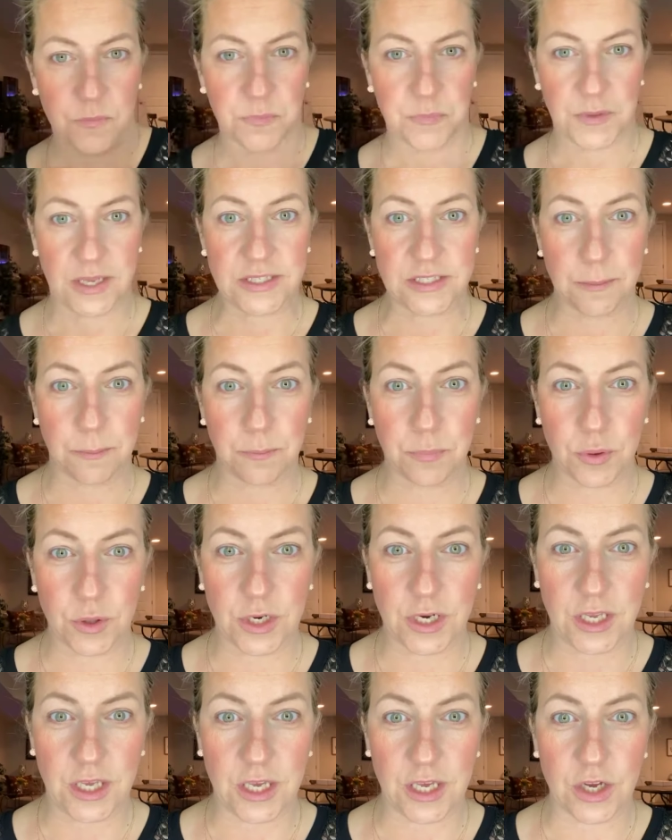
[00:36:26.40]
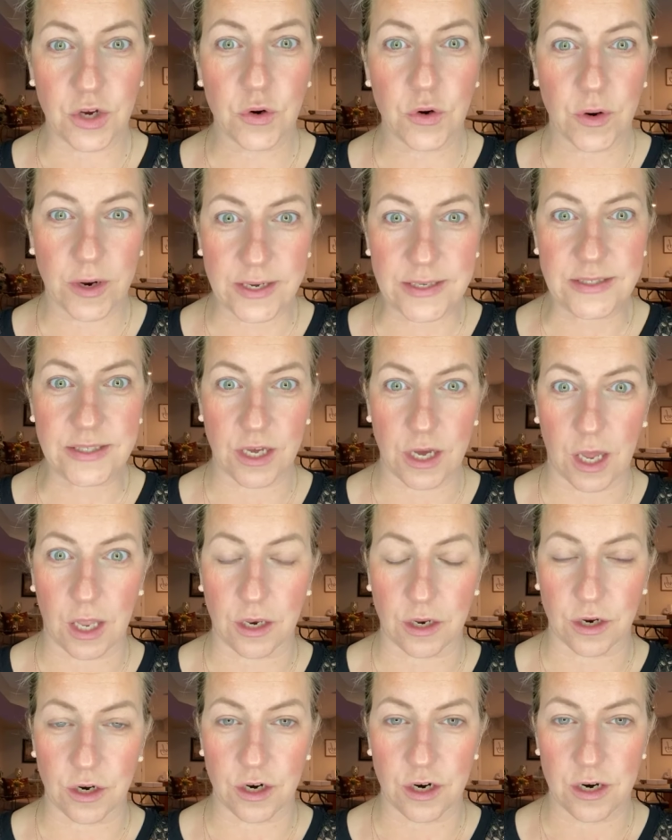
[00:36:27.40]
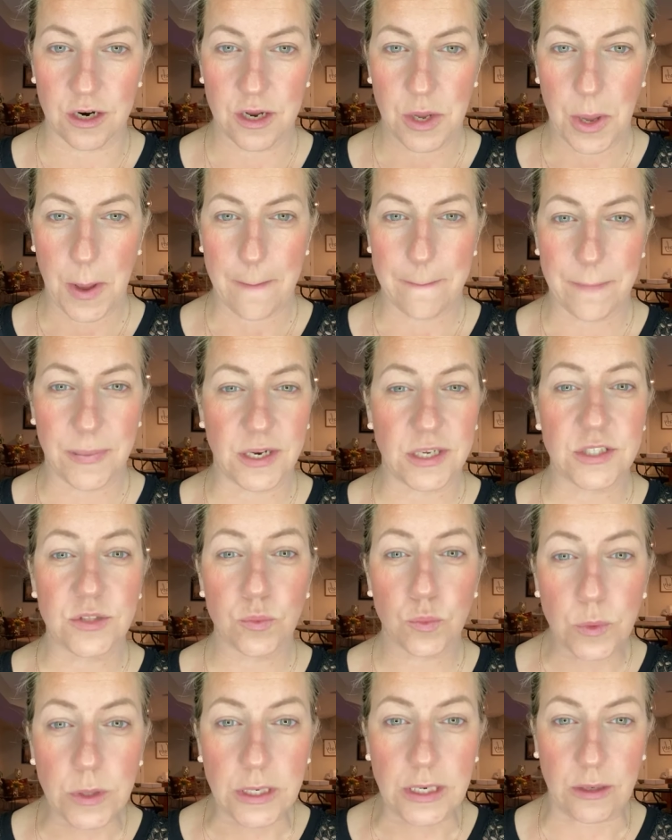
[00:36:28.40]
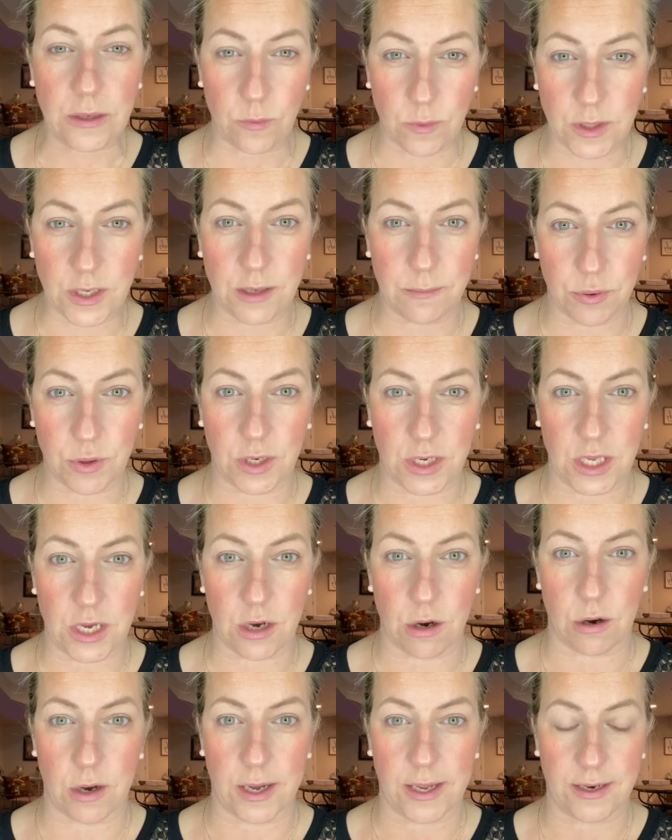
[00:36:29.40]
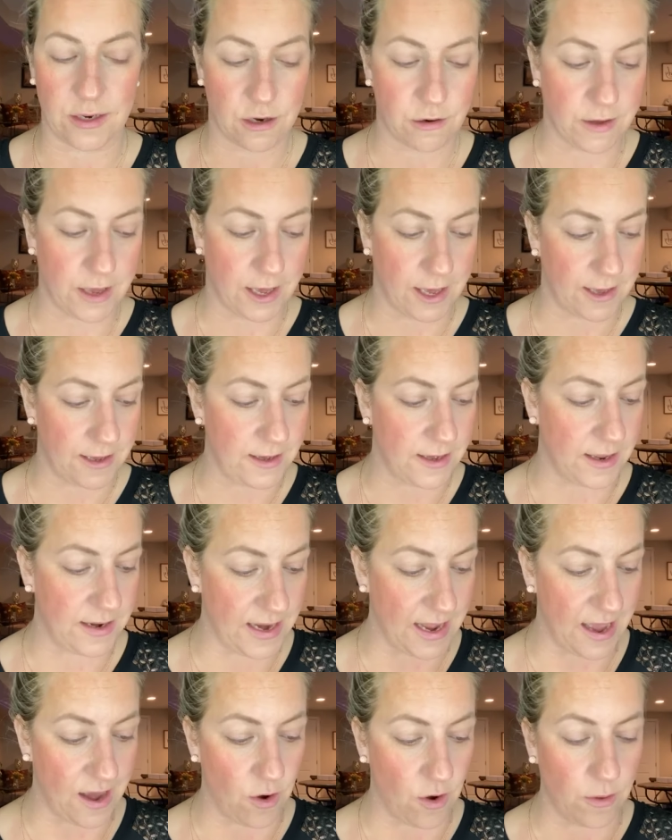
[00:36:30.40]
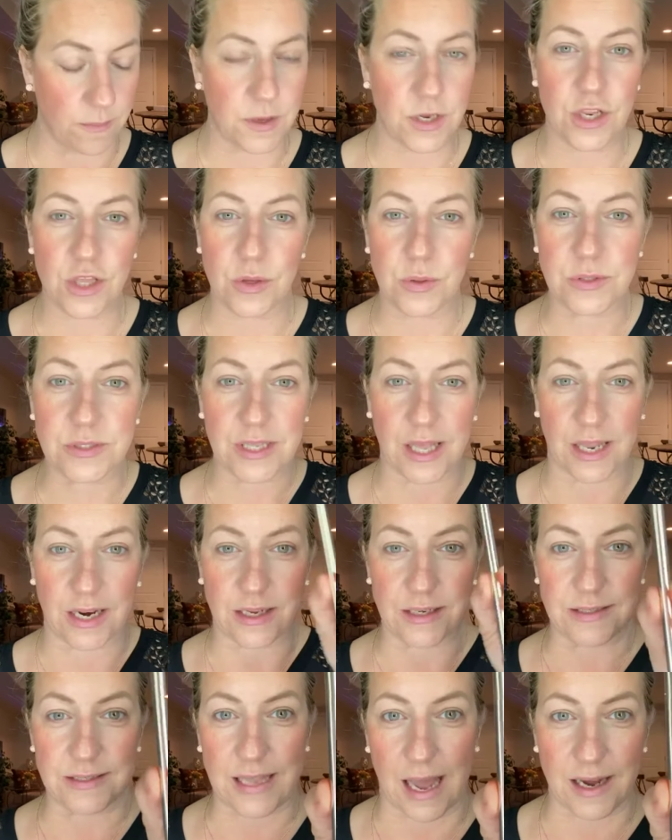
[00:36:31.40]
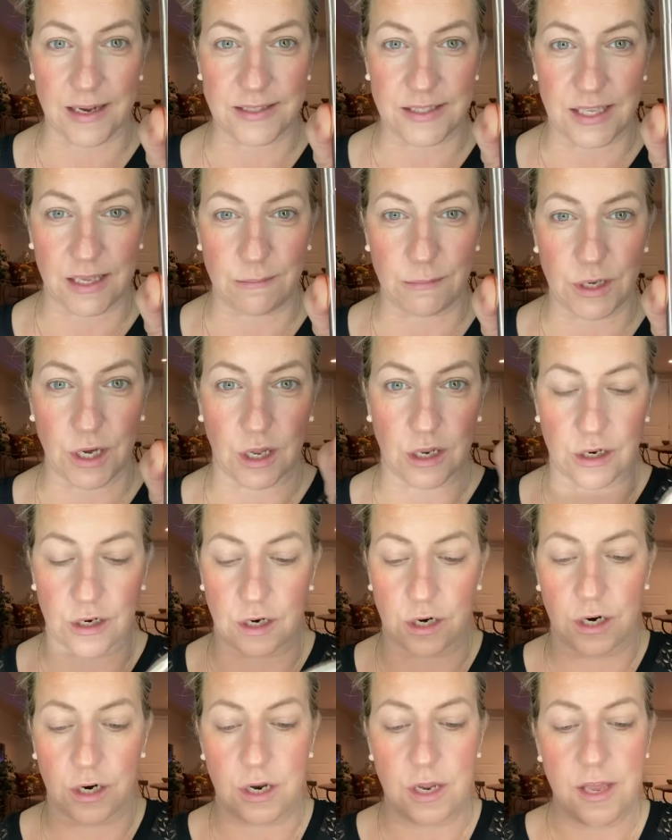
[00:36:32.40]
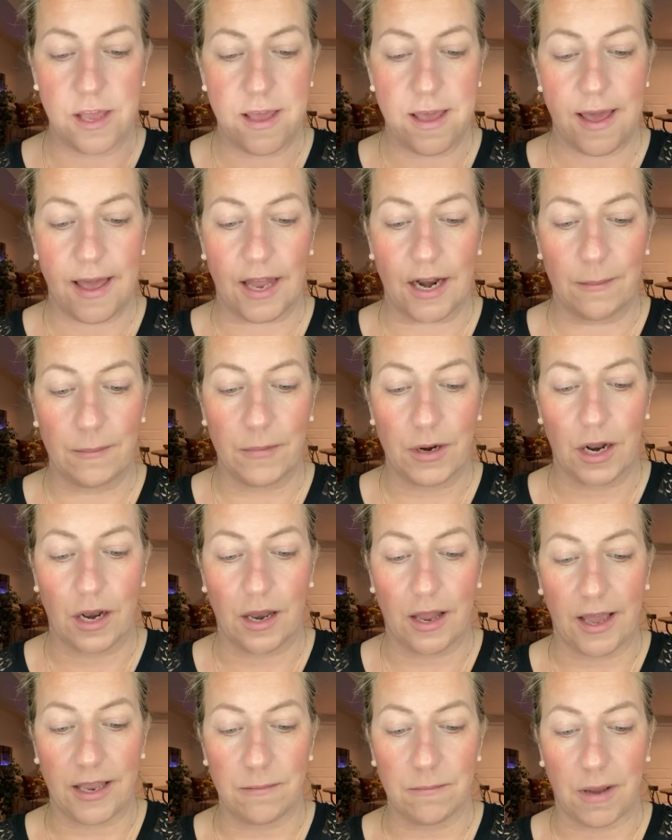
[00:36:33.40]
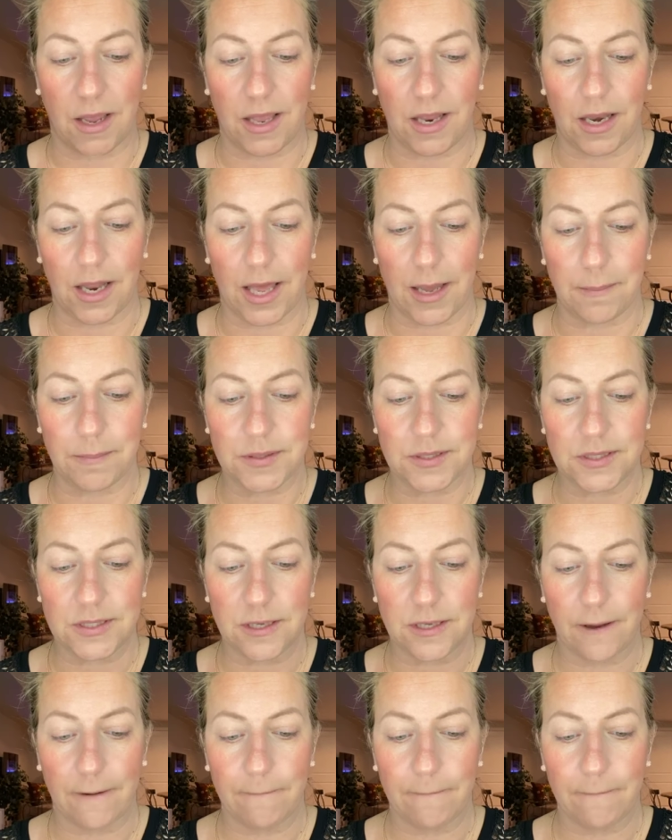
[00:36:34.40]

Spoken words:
It's a pretty crazy color, but it's really, really pretty on, okay? And now I'm gonna use that exact same color and I'm gonna line my lips.